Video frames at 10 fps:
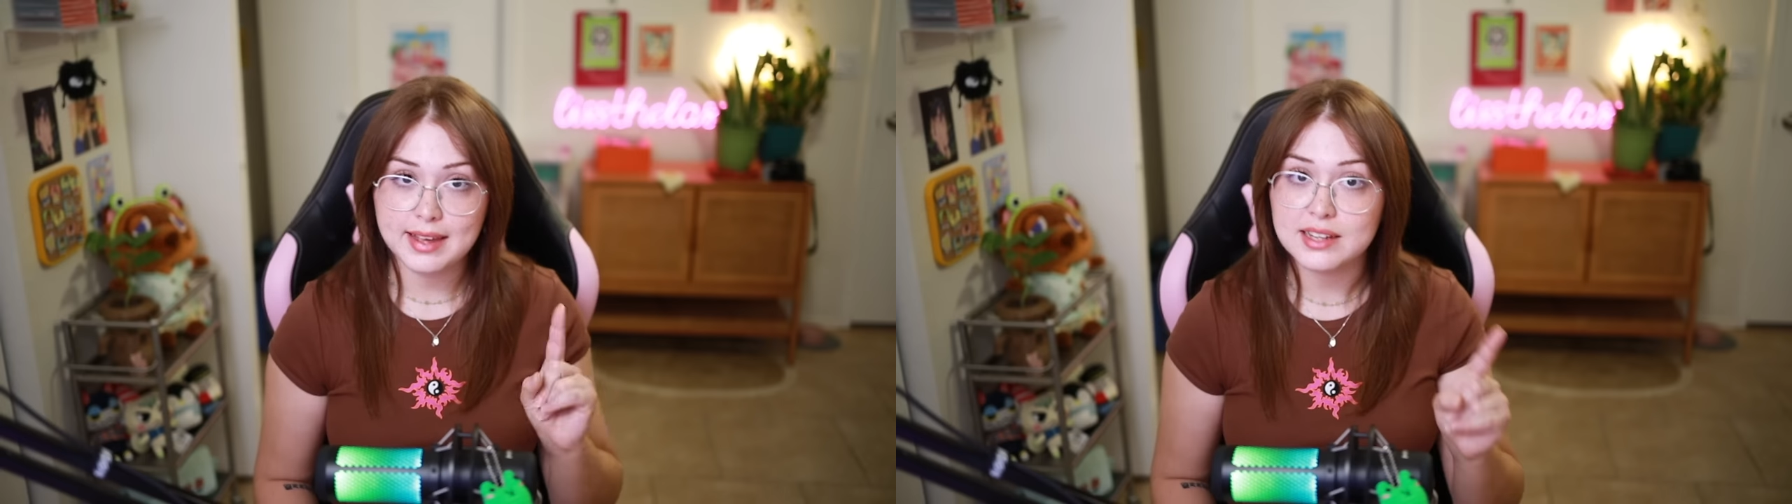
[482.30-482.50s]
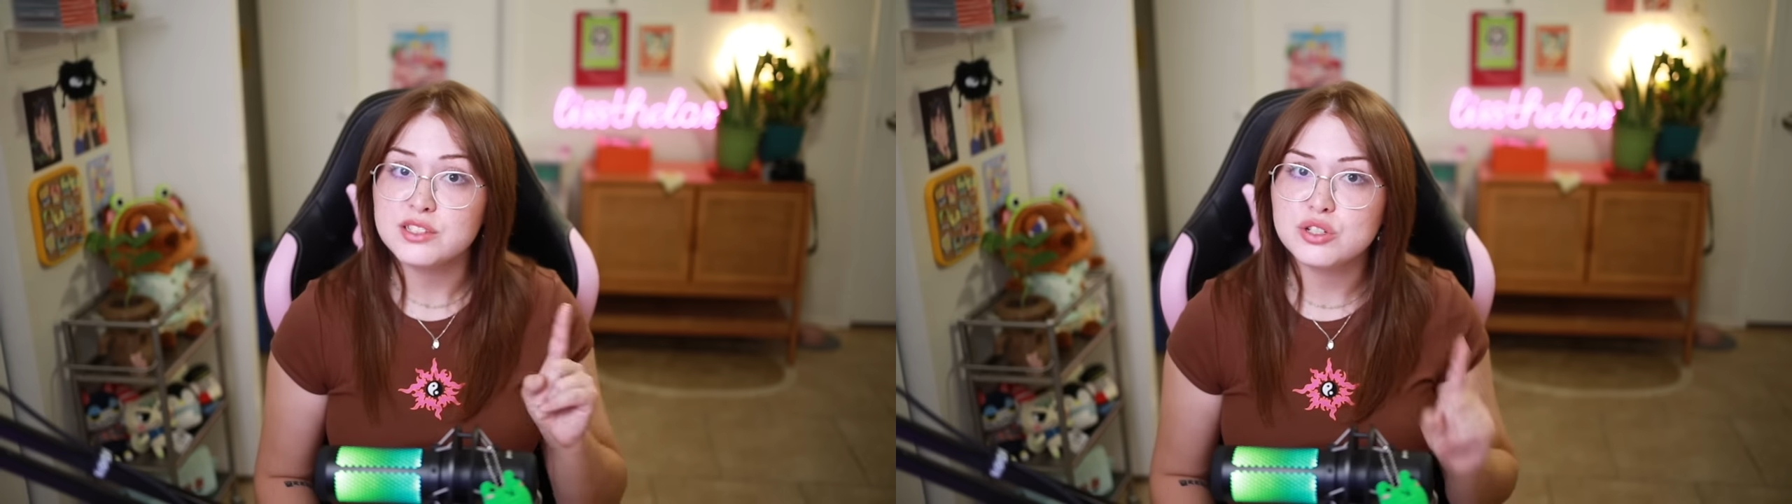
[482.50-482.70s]

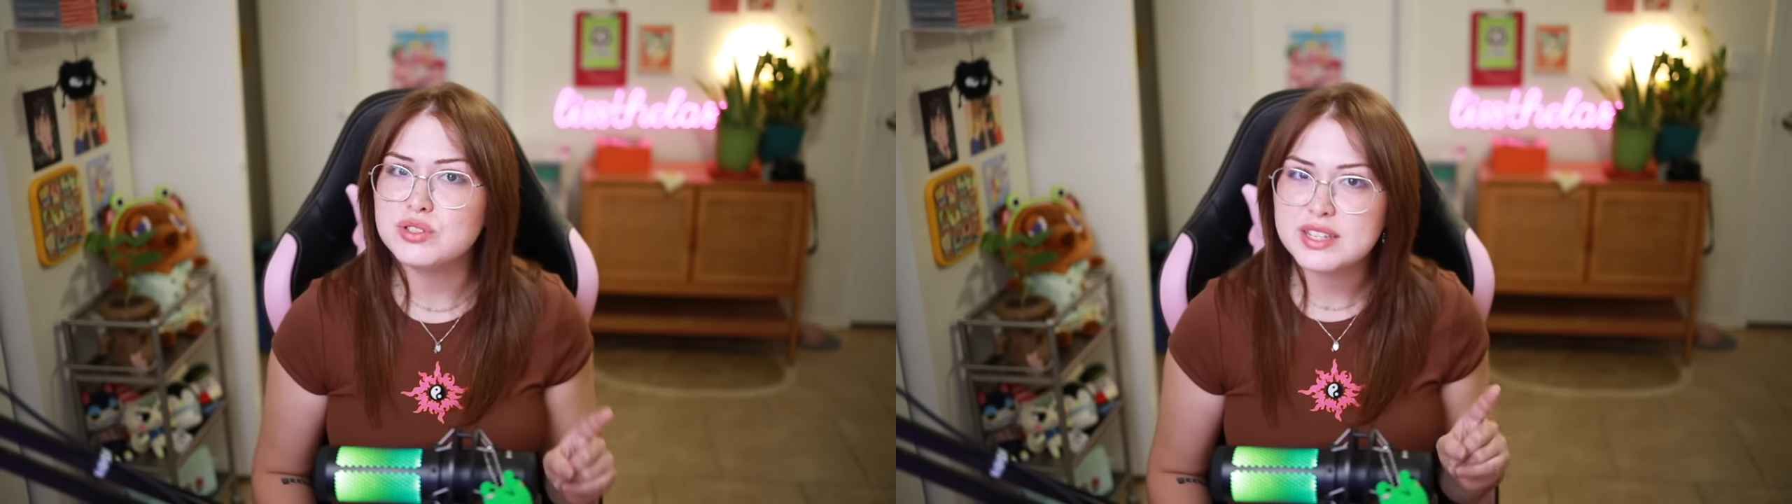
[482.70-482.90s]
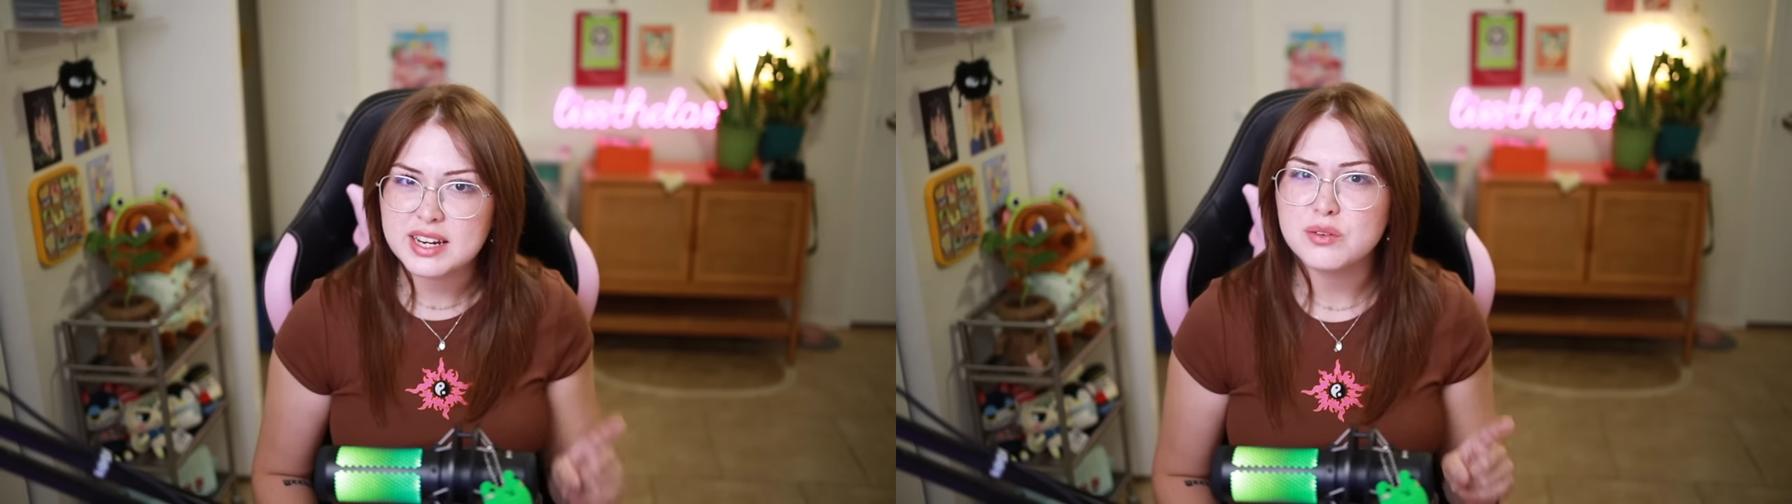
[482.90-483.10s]
case you
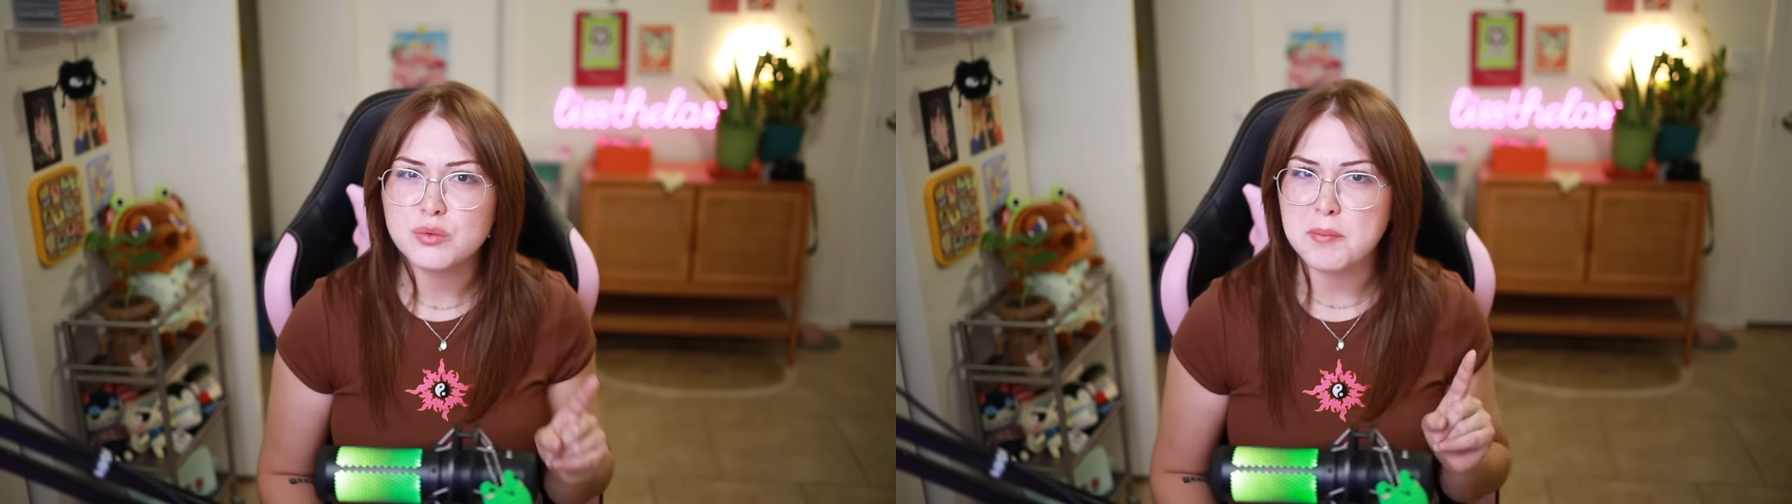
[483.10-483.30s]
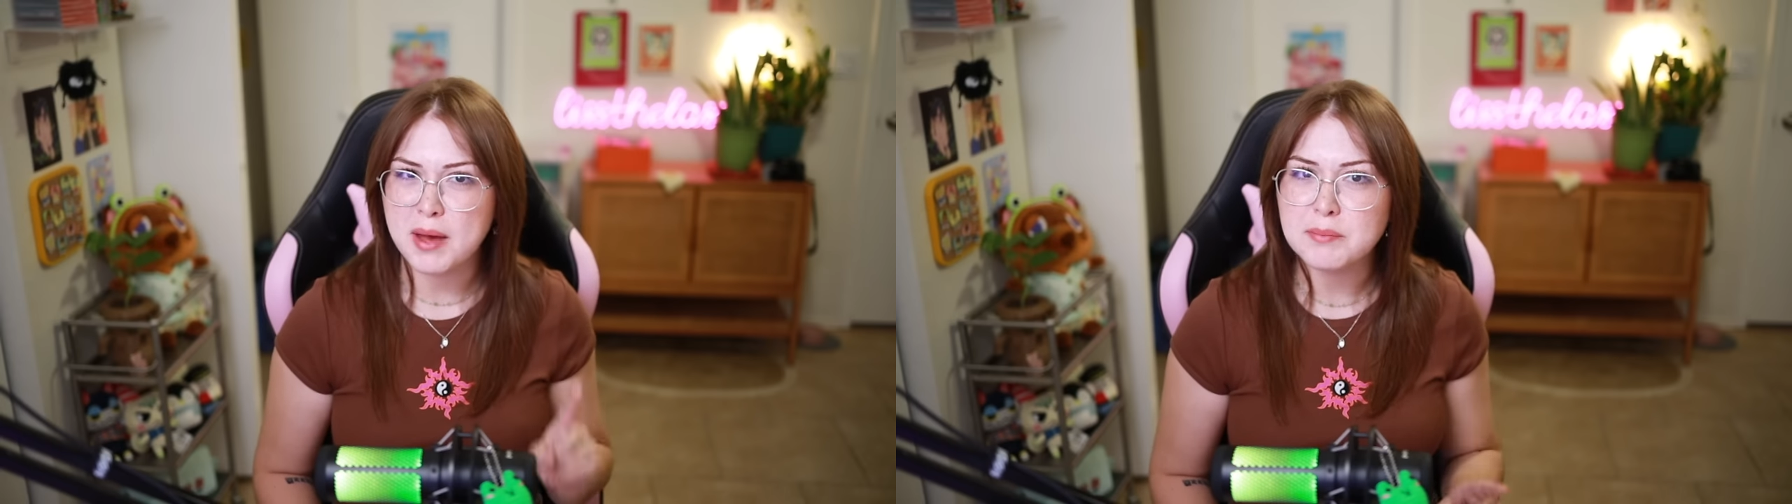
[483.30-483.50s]
didn't
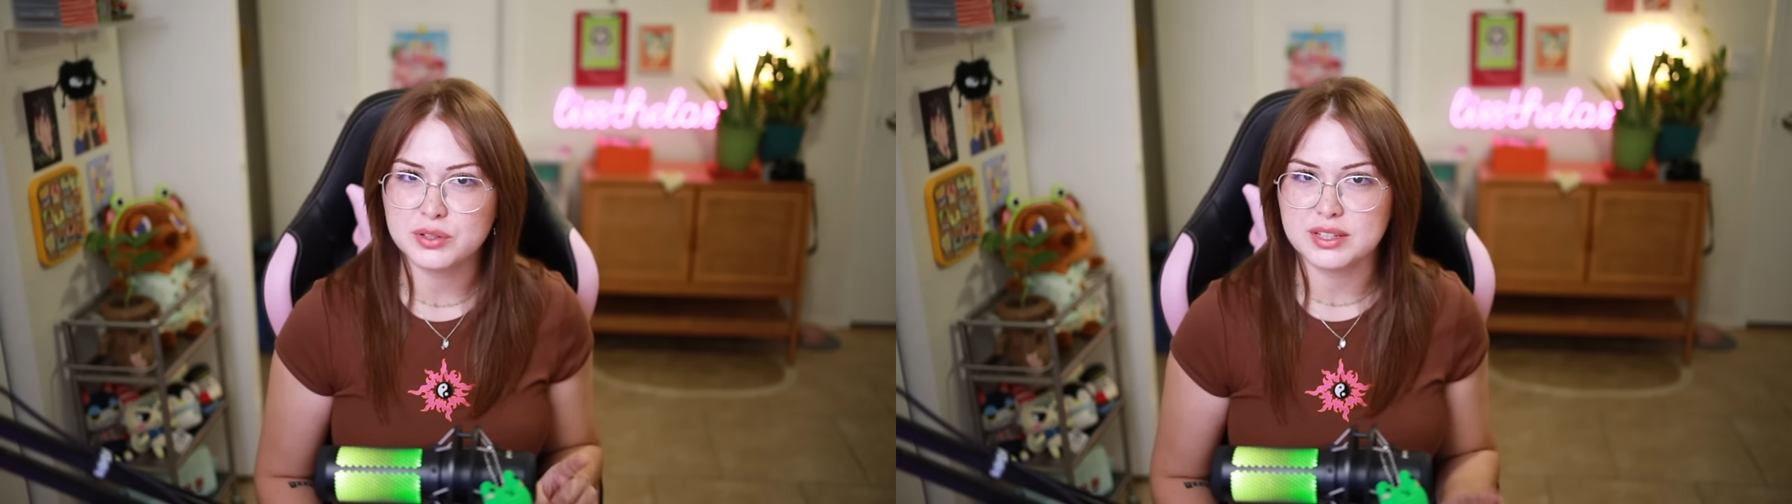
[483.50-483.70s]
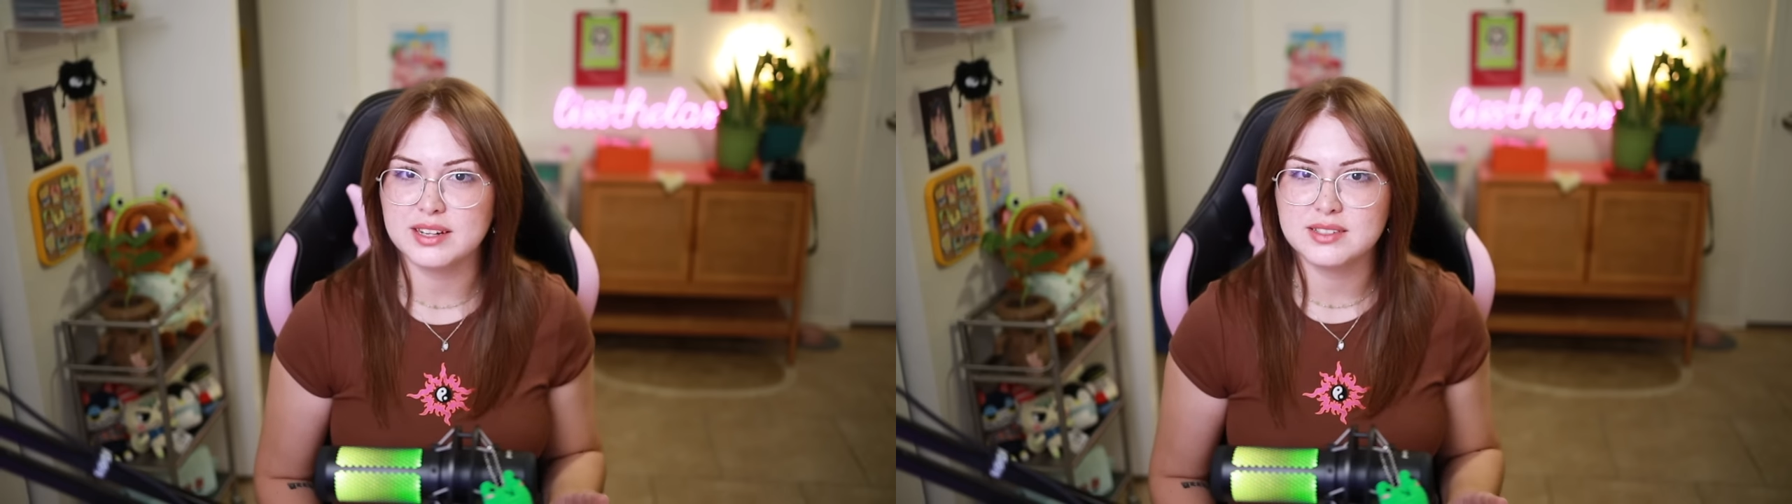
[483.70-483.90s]

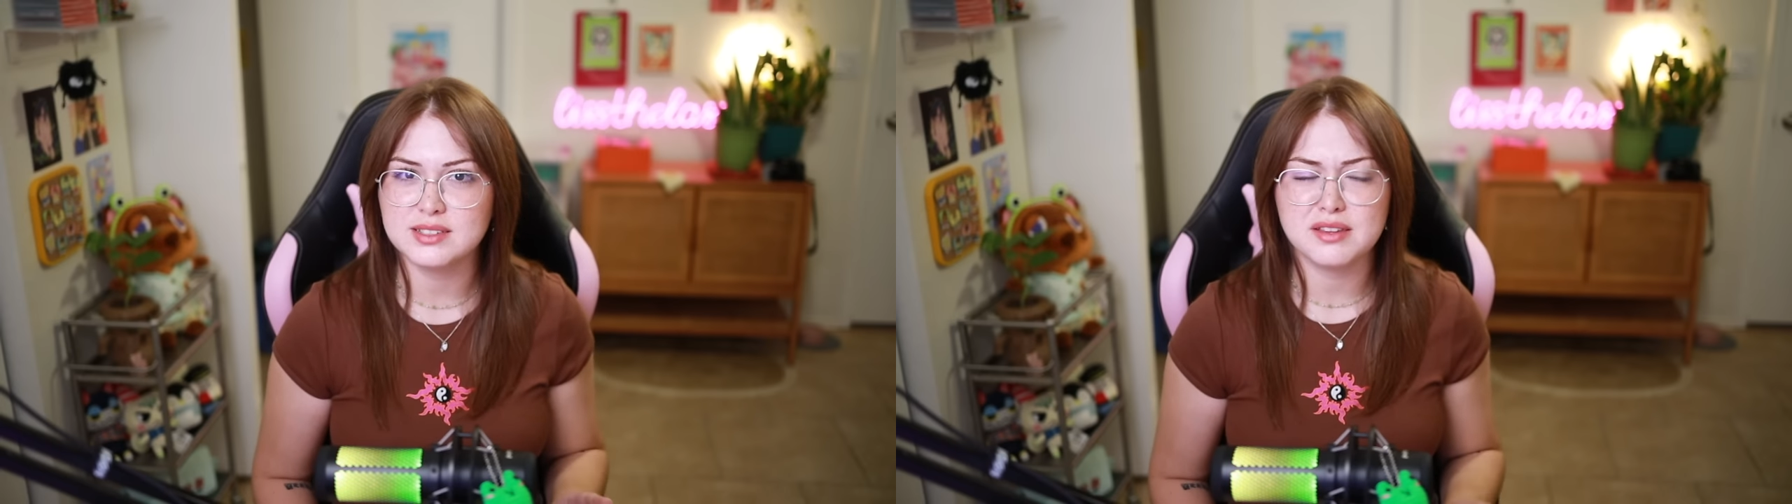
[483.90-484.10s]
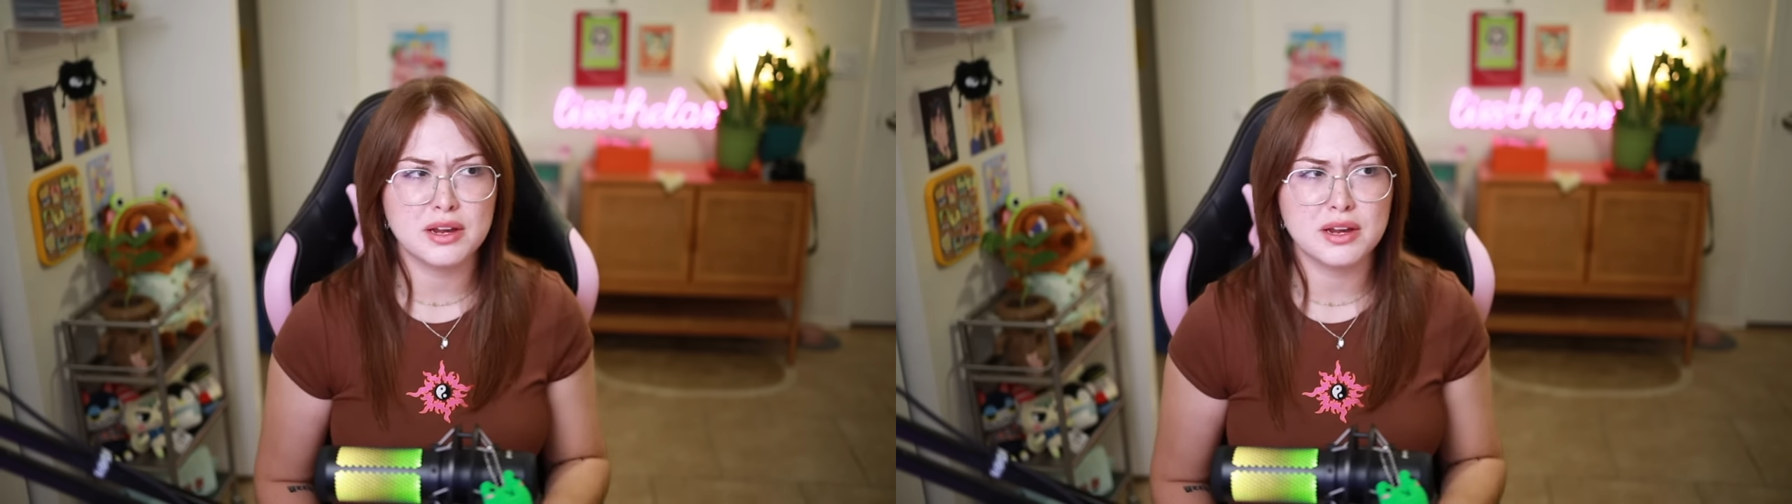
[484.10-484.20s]
remember this,